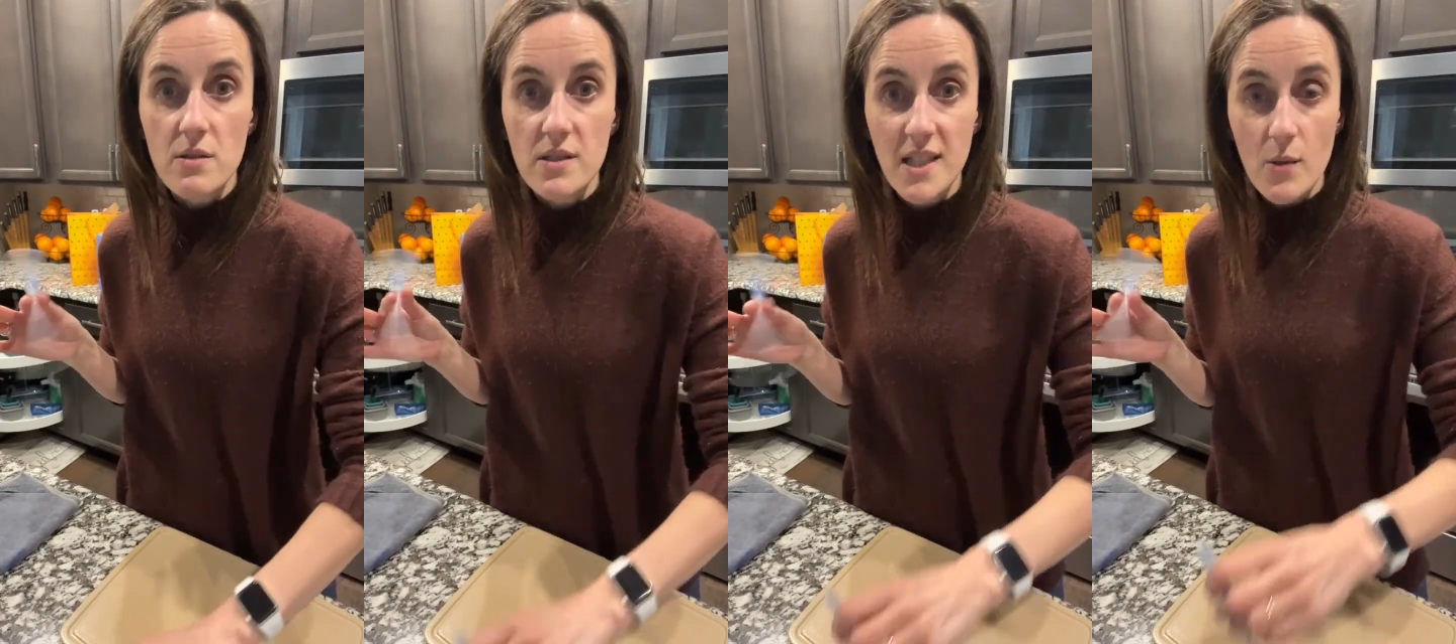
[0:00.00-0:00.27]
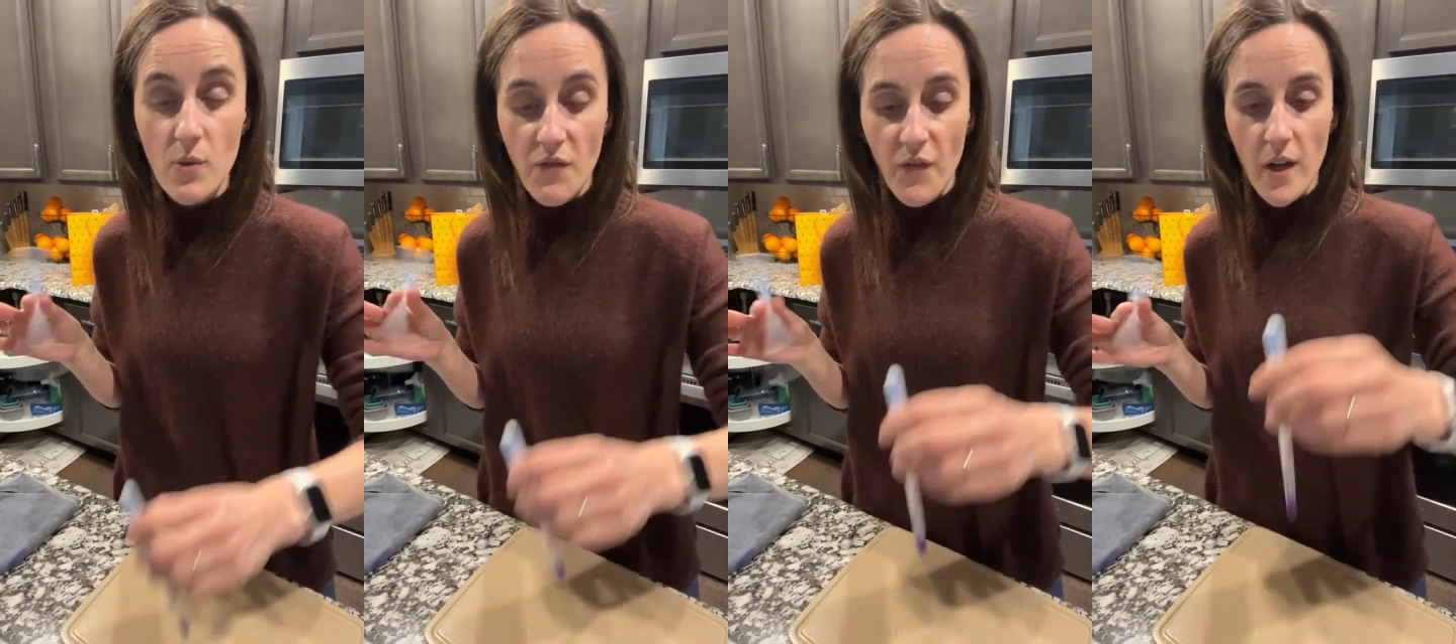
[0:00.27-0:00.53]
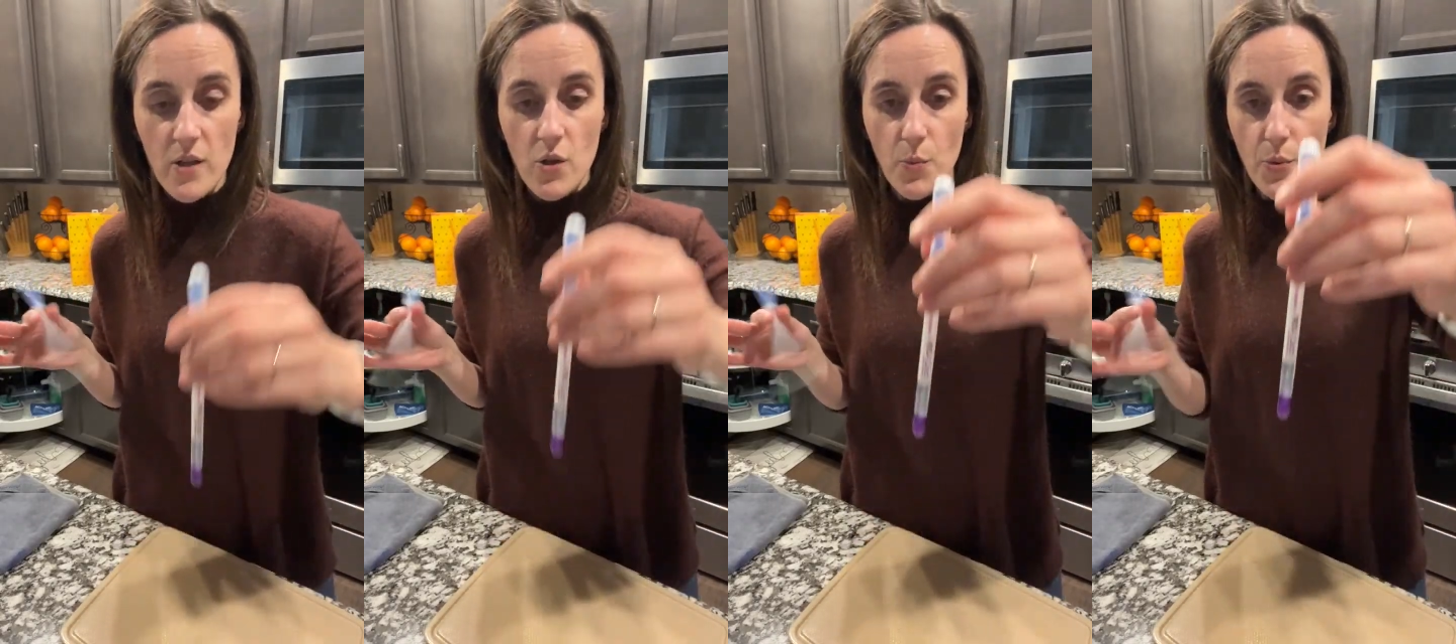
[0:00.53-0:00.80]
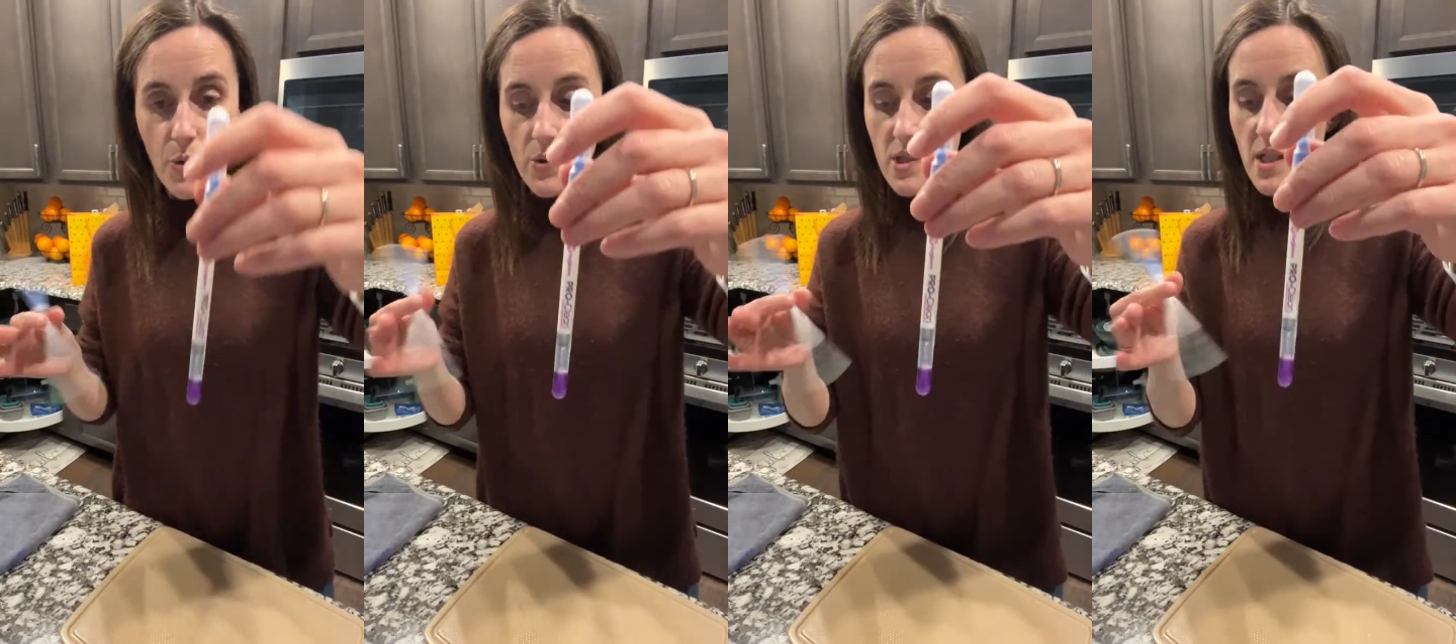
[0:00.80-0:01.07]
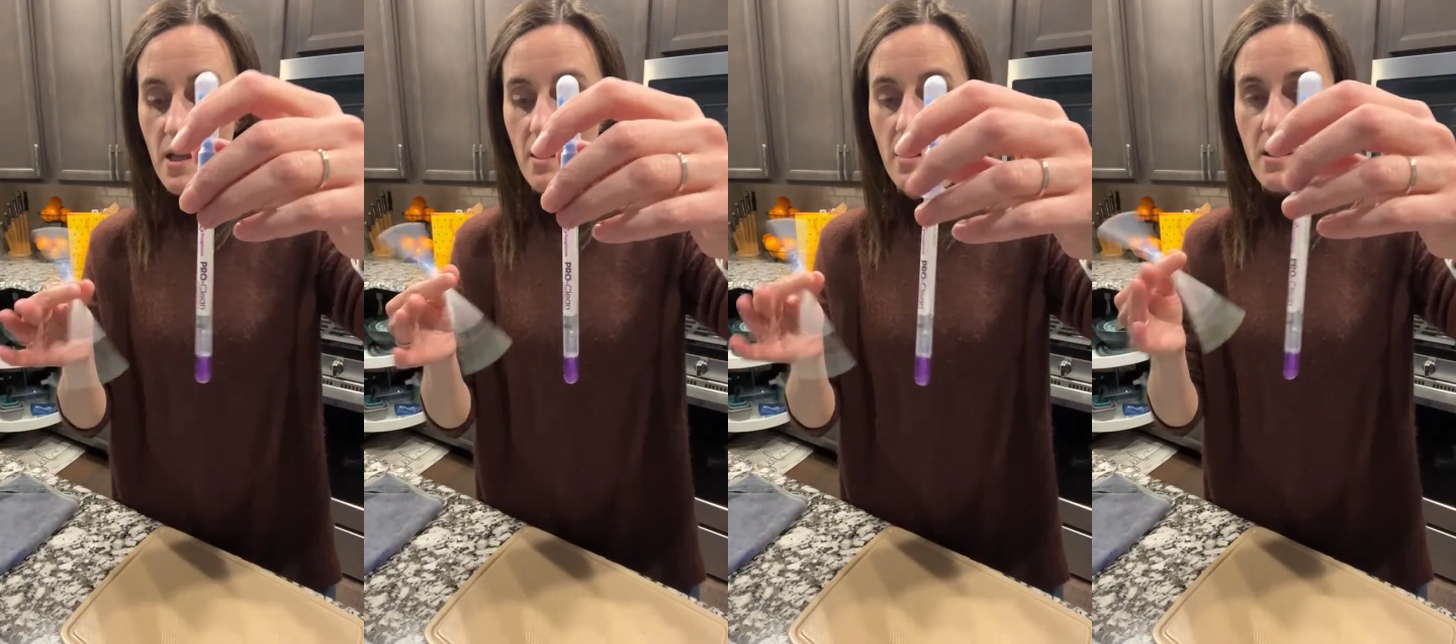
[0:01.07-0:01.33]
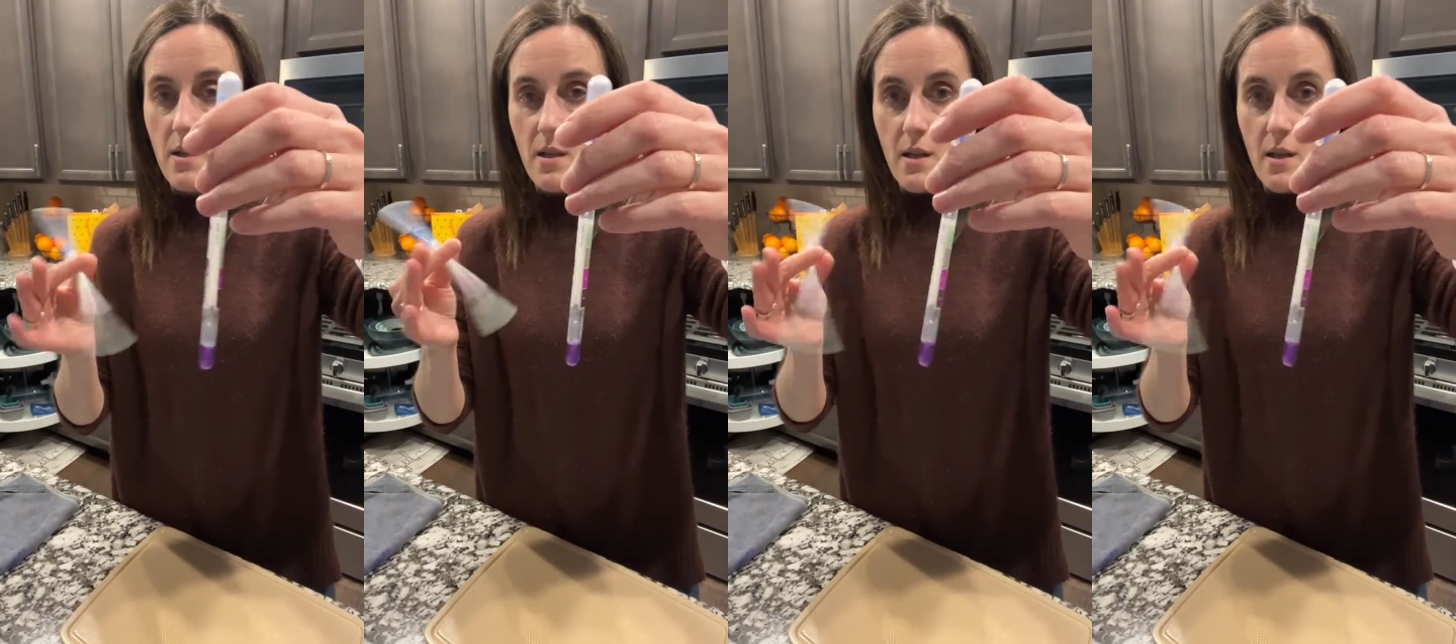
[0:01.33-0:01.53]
Can we find the protein?